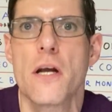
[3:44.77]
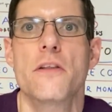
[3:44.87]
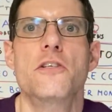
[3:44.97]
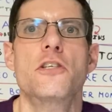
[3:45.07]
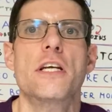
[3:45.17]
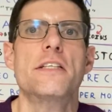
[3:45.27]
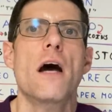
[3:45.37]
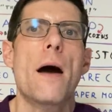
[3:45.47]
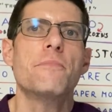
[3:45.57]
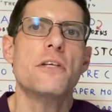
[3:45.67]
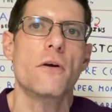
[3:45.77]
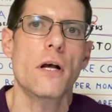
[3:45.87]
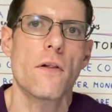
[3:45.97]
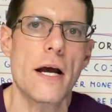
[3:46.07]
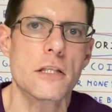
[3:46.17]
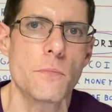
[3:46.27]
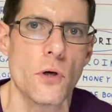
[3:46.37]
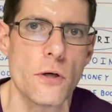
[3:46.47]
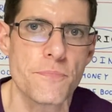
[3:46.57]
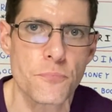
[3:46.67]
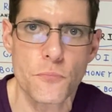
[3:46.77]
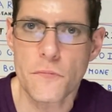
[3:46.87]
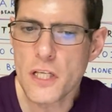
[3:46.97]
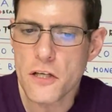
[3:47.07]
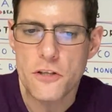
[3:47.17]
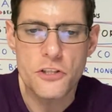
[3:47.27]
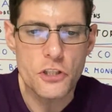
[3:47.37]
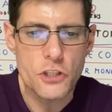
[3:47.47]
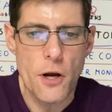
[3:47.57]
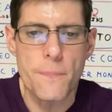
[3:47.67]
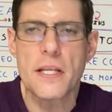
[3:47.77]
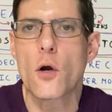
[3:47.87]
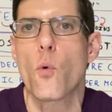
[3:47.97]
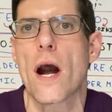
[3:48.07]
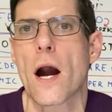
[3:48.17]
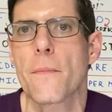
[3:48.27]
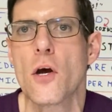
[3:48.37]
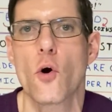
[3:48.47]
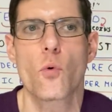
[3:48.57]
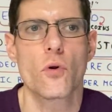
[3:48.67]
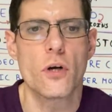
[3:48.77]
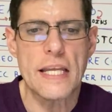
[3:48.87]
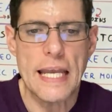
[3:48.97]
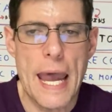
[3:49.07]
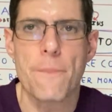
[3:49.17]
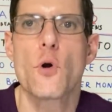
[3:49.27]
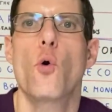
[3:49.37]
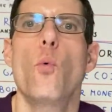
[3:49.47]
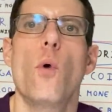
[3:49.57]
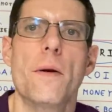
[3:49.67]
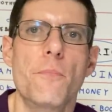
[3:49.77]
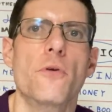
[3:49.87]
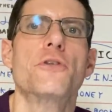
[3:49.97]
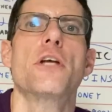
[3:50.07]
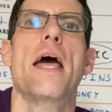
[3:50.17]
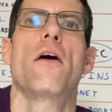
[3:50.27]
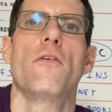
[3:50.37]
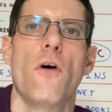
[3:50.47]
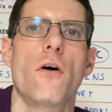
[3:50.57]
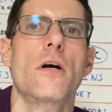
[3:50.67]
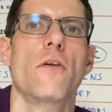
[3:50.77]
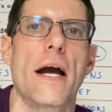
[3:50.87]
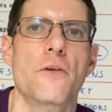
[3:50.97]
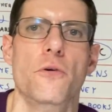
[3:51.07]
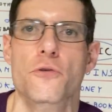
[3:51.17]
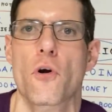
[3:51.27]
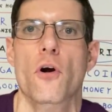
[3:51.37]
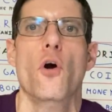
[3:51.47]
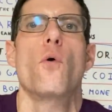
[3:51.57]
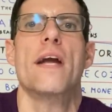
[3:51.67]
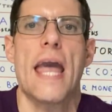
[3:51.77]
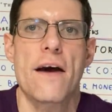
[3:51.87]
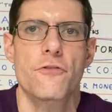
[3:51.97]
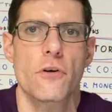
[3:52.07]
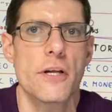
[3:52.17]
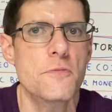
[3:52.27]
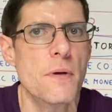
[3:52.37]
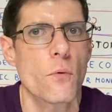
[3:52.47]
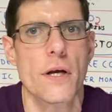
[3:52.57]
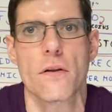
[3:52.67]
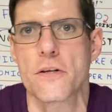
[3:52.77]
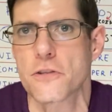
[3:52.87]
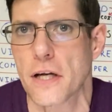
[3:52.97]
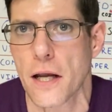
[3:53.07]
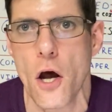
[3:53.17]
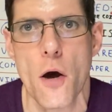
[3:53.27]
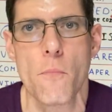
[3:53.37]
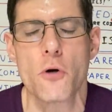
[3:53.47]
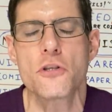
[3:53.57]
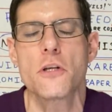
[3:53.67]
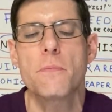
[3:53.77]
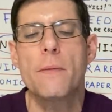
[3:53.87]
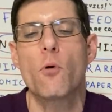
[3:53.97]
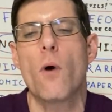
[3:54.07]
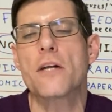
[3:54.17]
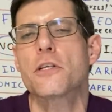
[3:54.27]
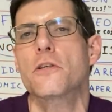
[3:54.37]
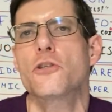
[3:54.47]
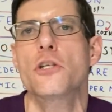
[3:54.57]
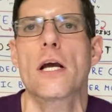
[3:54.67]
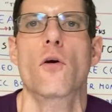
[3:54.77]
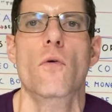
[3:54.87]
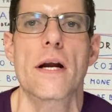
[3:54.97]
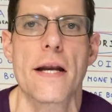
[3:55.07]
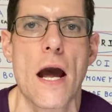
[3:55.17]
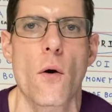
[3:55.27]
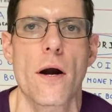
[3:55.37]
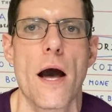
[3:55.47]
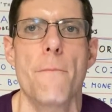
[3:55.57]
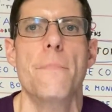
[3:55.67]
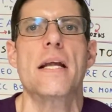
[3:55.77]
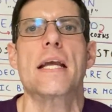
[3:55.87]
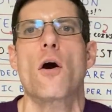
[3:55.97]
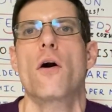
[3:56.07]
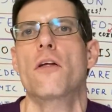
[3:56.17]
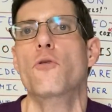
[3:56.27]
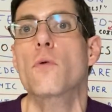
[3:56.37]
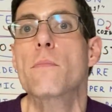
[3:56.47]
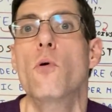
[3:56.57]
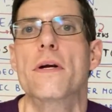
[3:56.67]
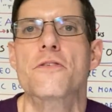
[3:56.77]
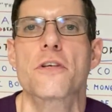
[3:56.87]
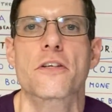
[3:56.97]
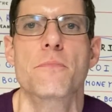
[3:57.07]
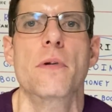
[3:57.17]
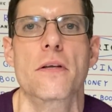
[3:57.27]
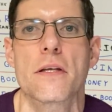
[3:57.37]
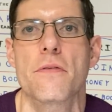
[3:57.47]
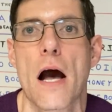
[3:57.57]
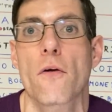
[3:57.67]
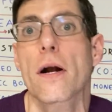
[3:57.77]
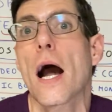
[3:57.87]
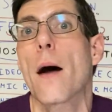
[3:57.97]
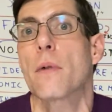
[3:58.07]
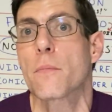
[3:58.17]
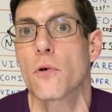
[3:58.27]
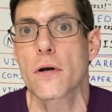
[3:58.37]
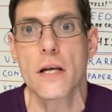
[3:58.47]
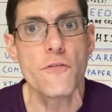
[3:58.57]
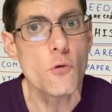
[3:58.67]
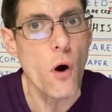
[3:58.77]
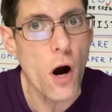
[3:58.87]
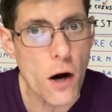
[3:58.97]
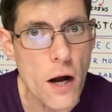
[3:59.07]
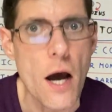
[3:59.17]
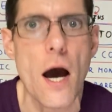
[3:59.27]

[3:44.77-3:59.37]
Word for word: this is a top tier collectible. This is something where we're looking at 1% of all collectors are going after. Let's be realistic. Most of the people watching this channel right now are not bidding on a $3.6 million comic book. And if you are,